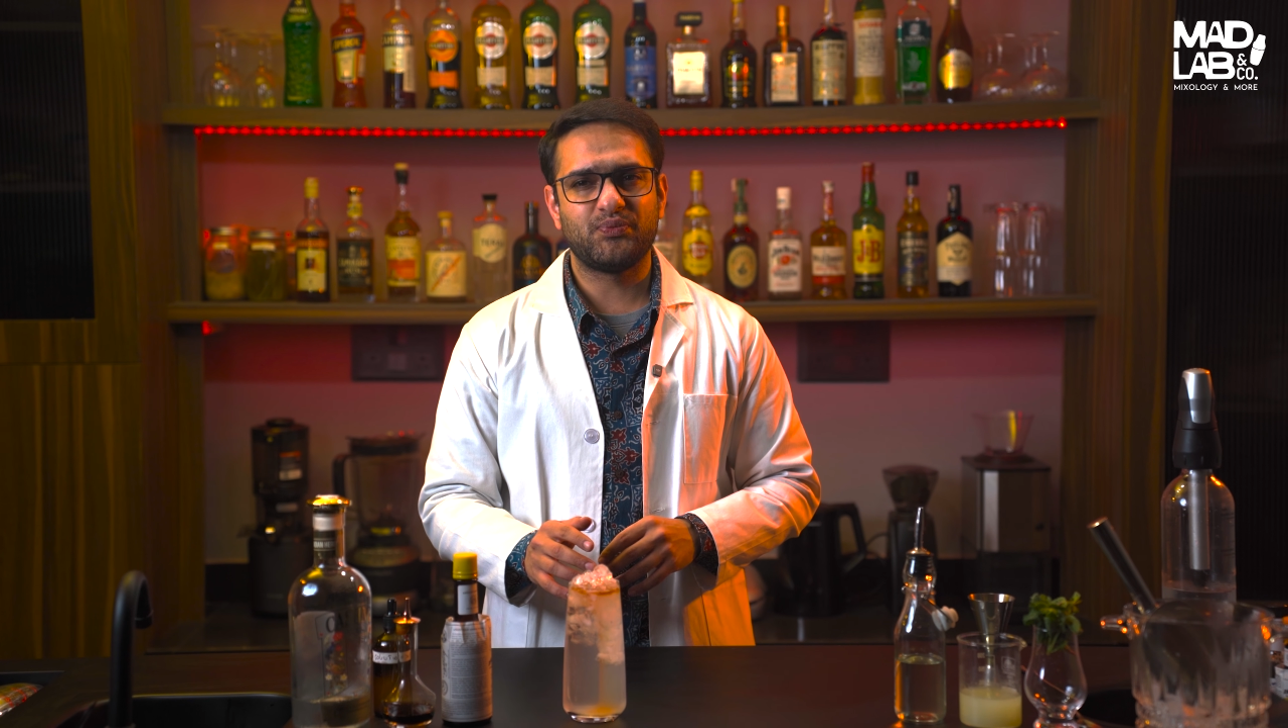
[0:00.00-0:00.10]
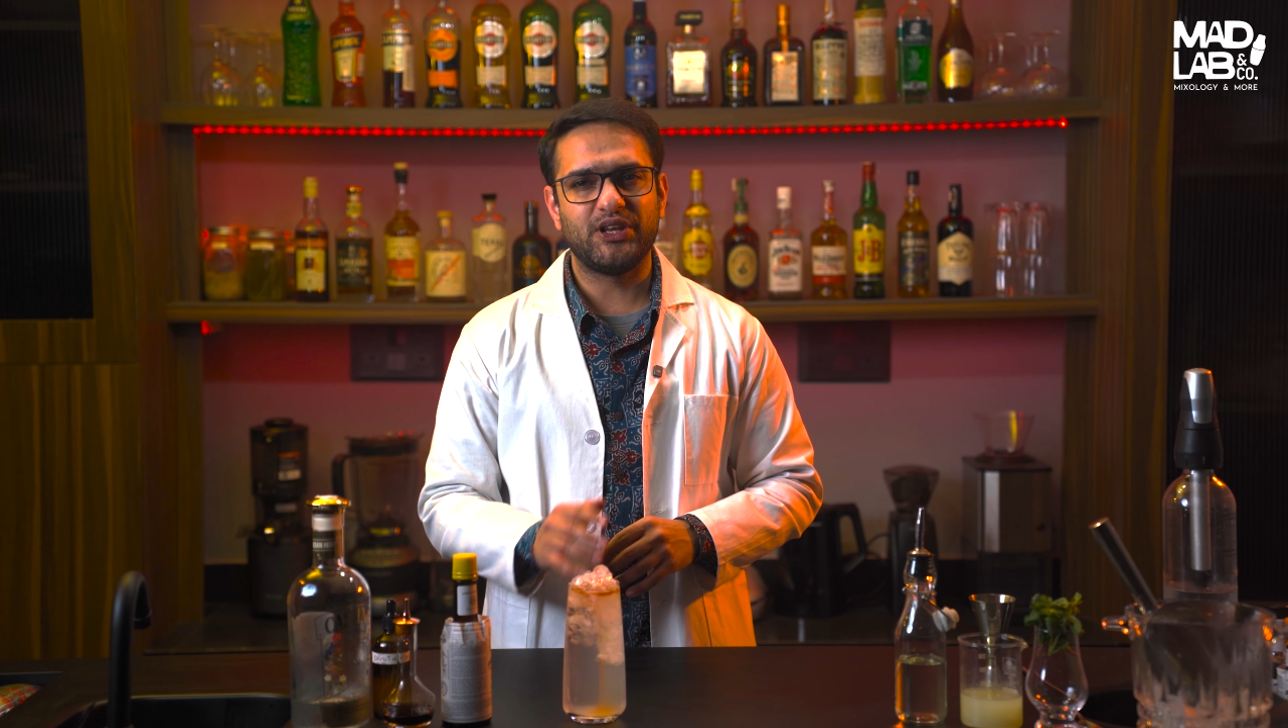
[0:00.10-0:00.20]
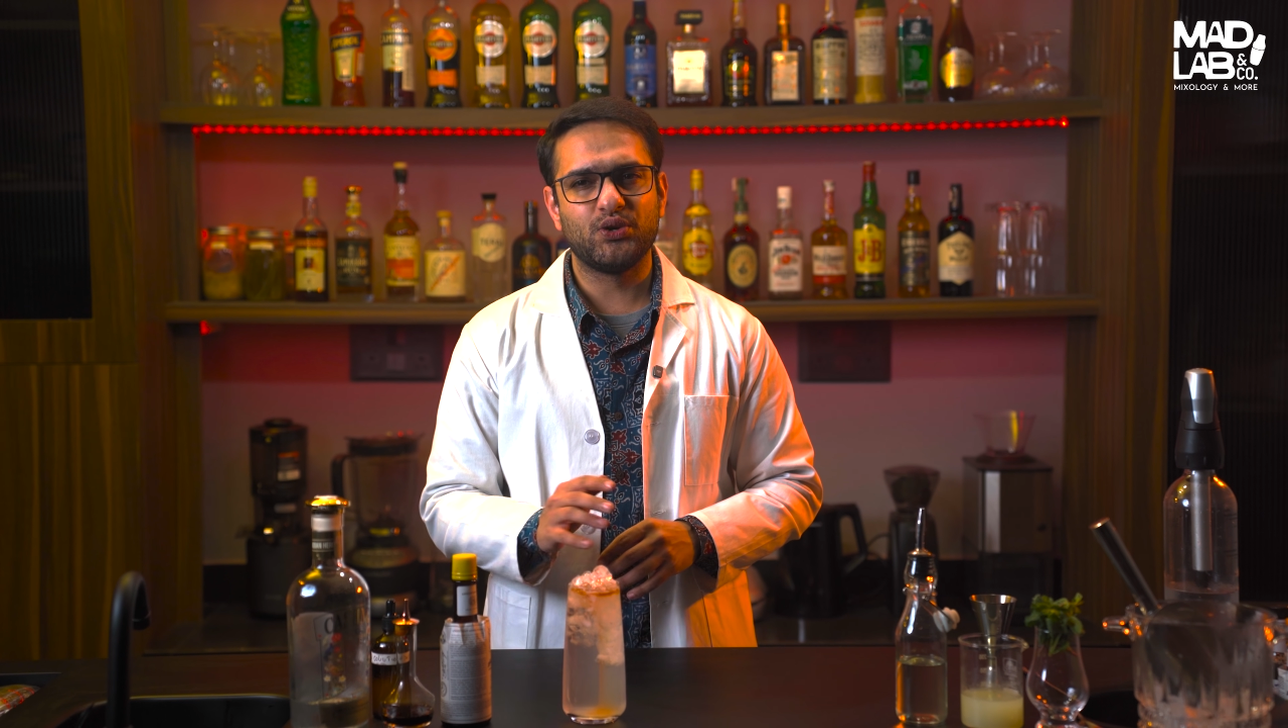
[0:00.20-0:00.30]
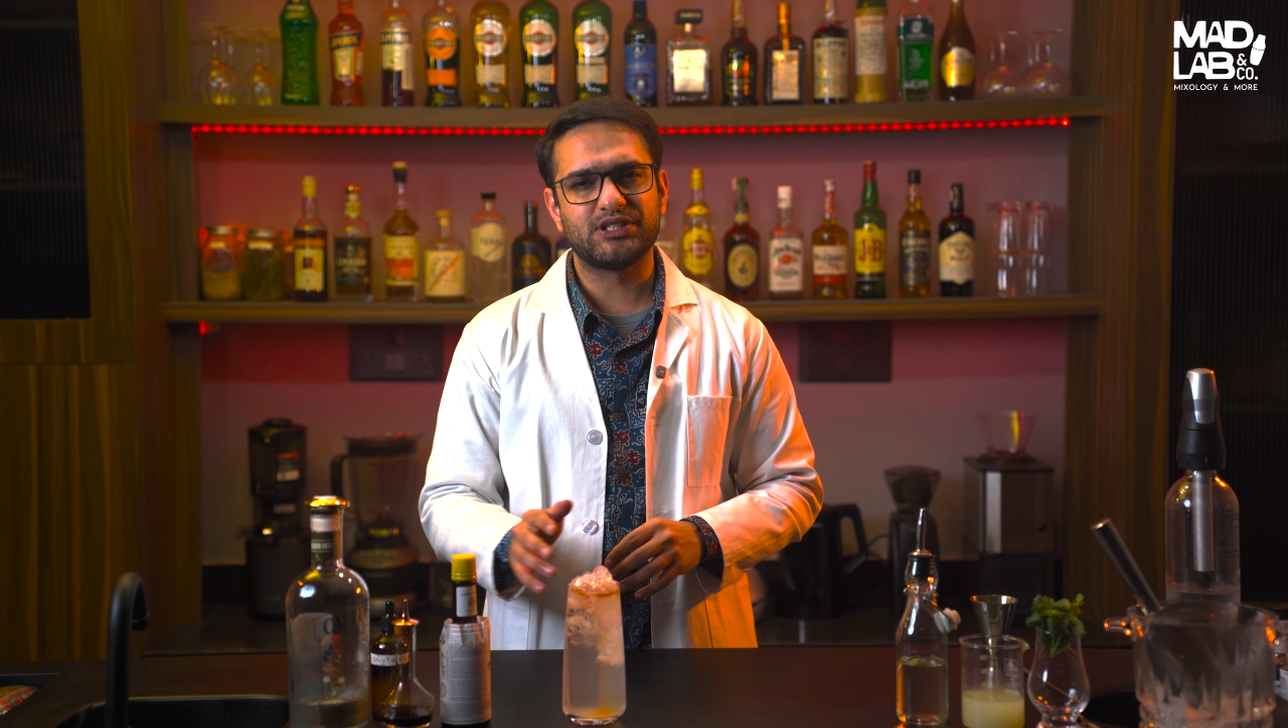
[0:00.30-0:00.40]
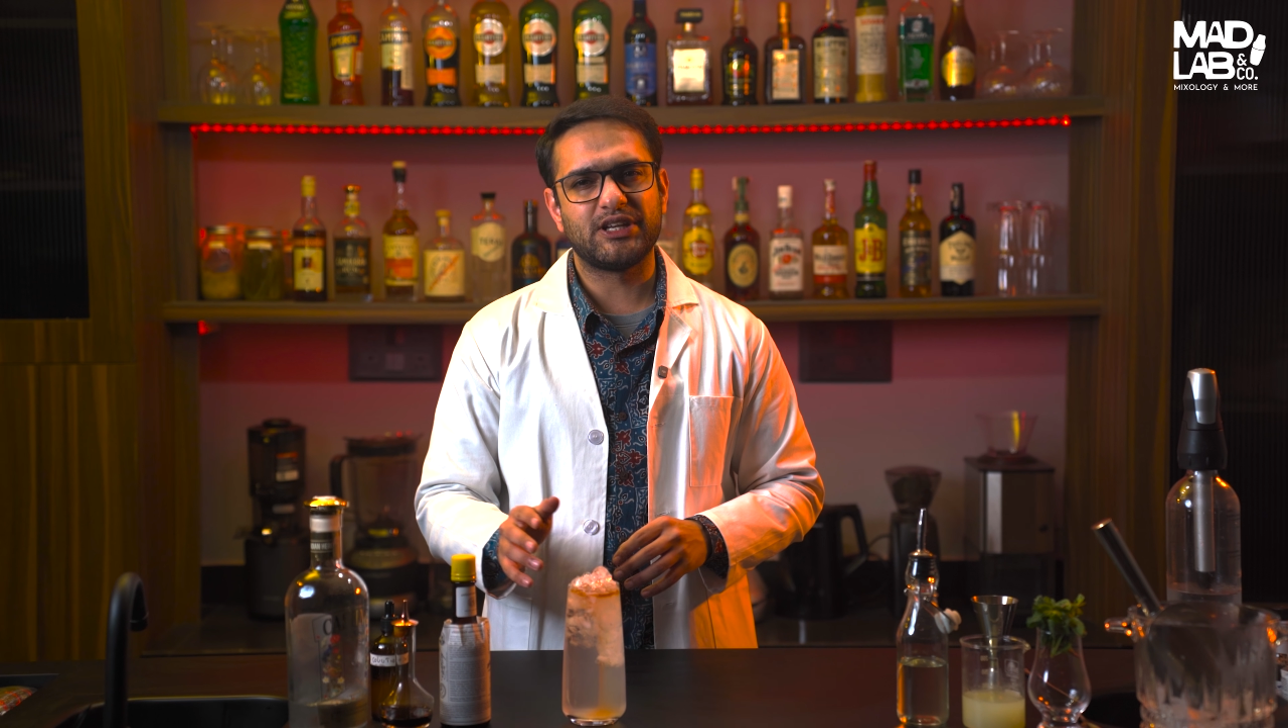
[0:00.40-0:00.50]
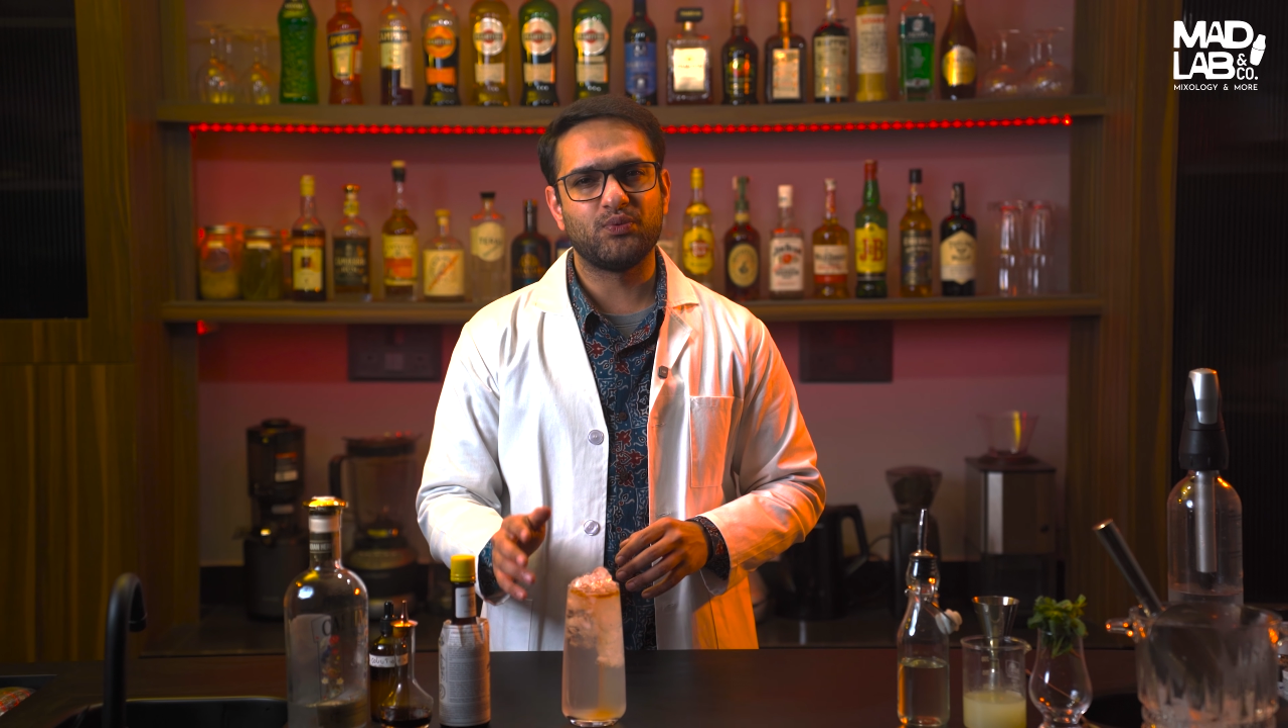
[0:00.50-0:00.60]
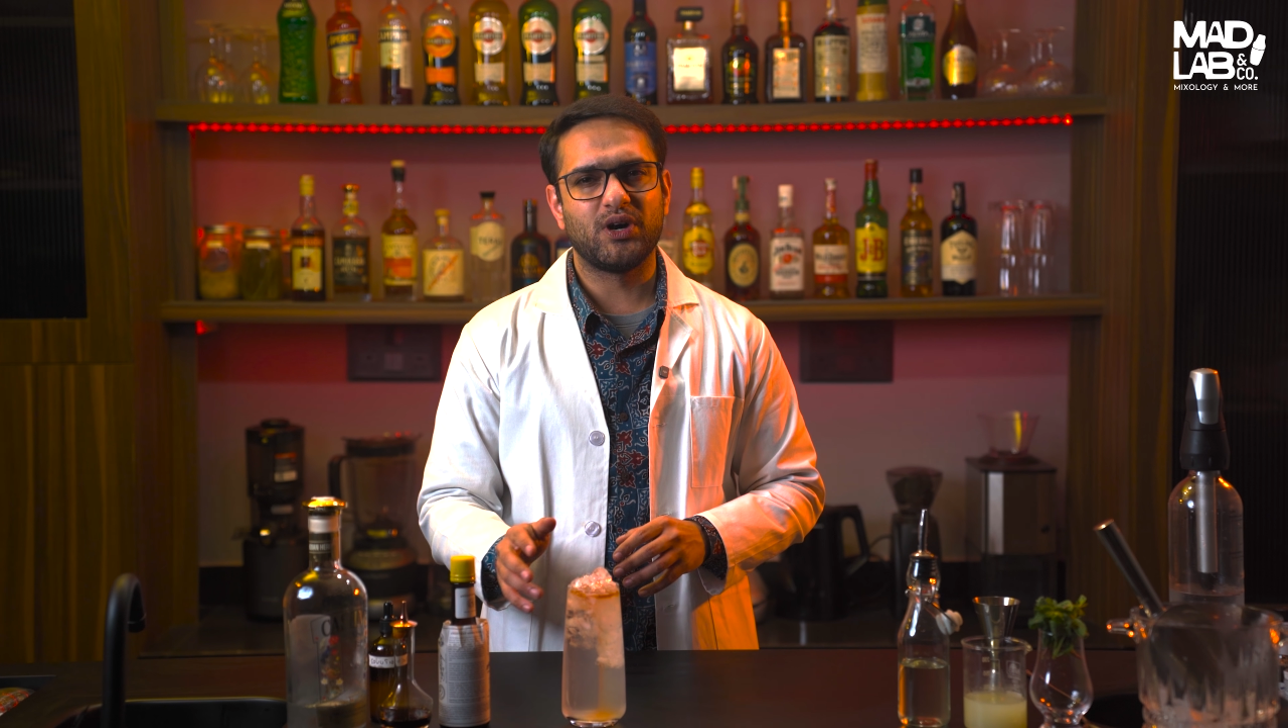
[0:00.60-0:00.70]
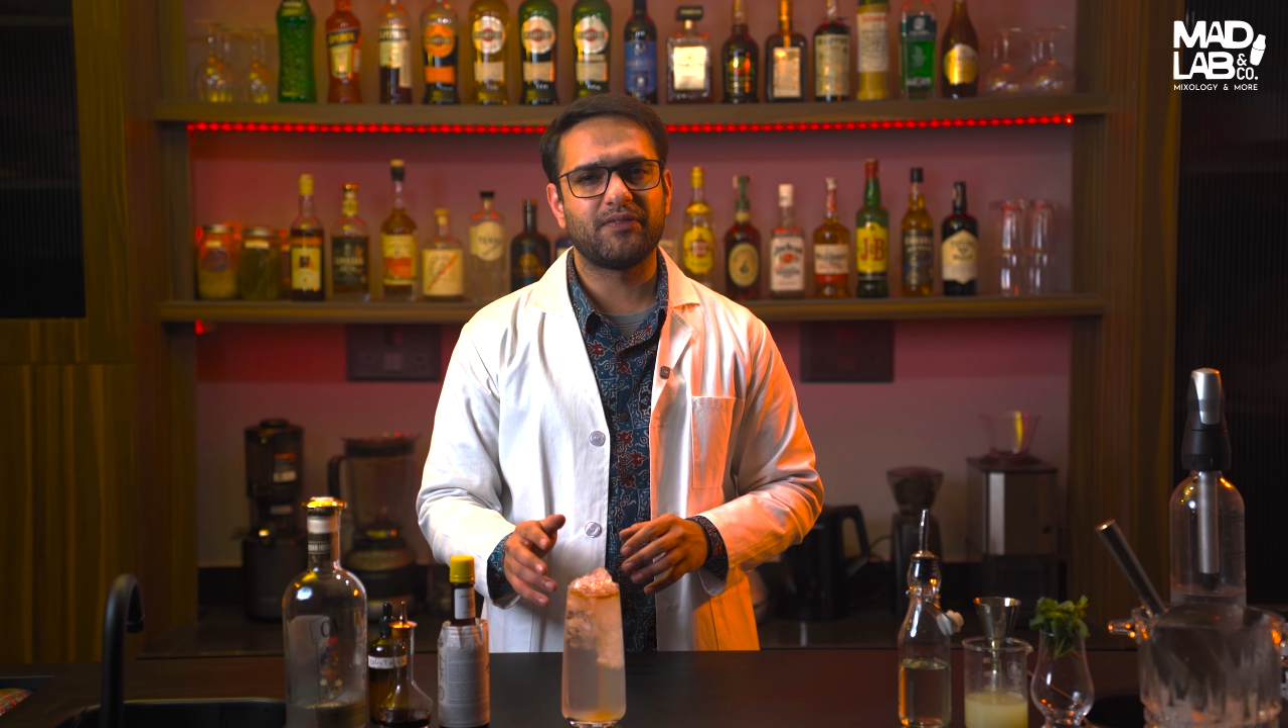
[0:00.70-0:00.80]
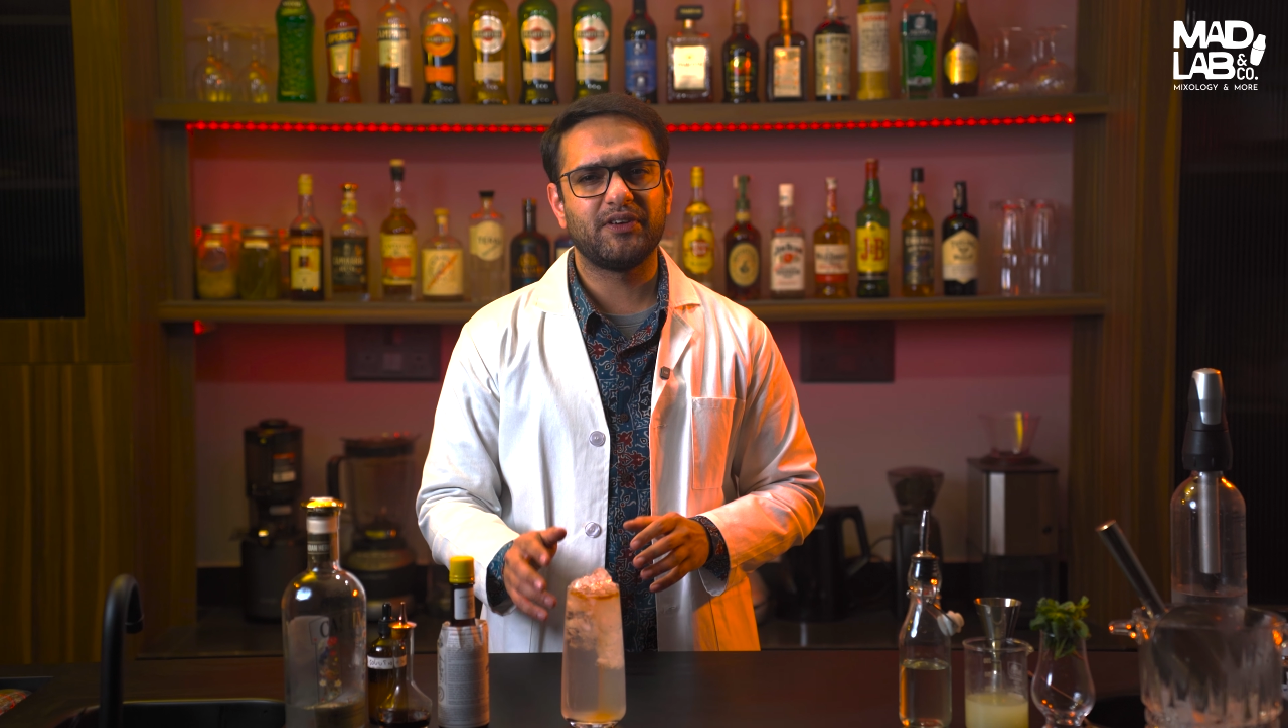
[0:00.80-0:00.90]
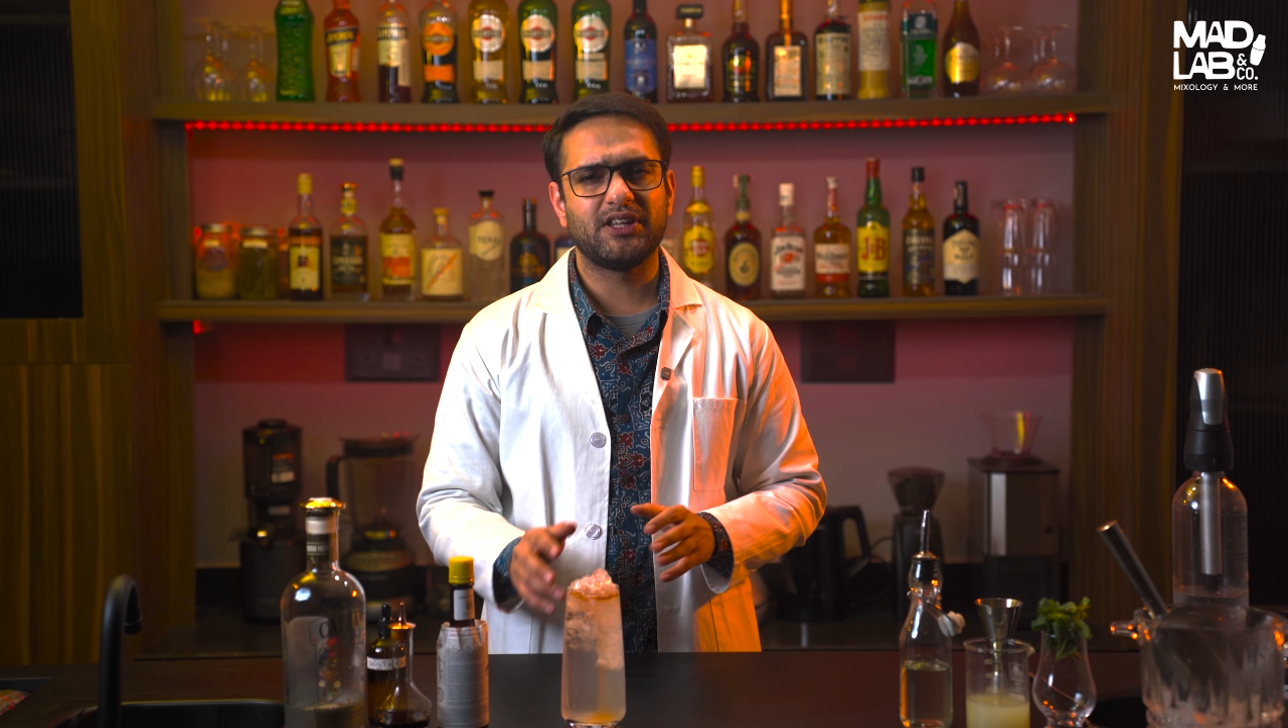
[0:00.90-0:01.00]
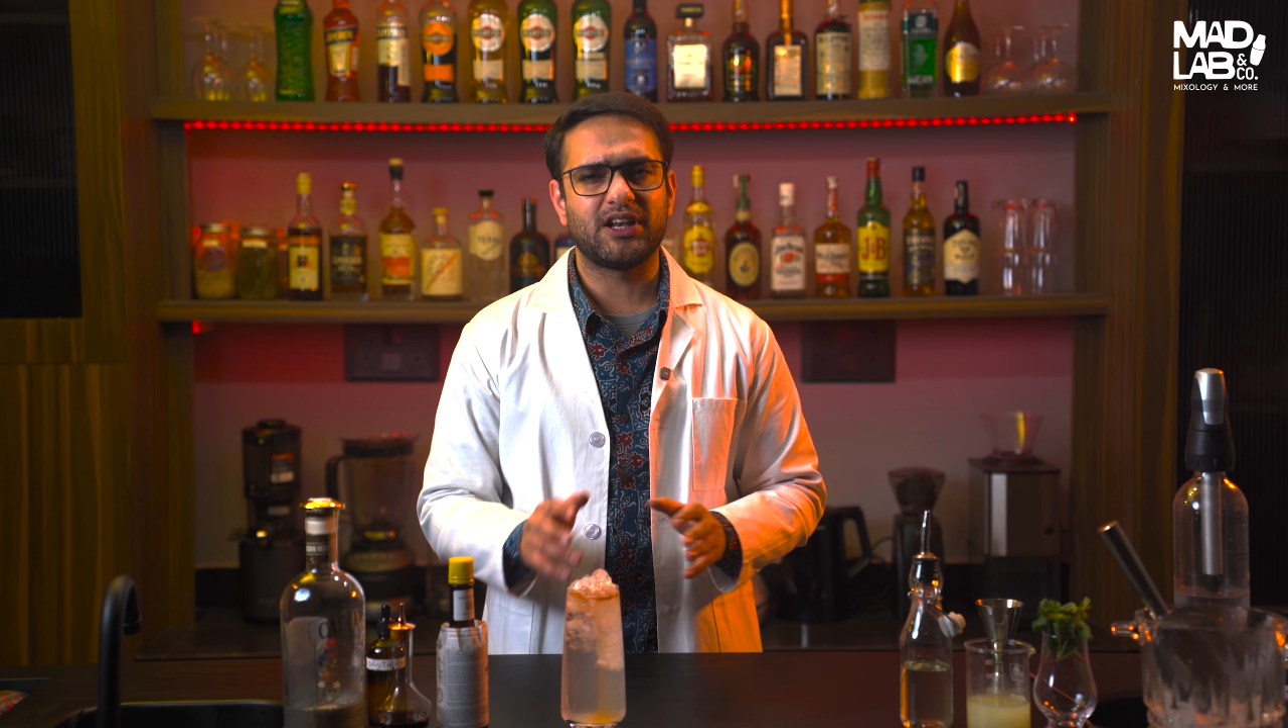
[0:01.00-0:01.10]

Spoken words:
we usually work with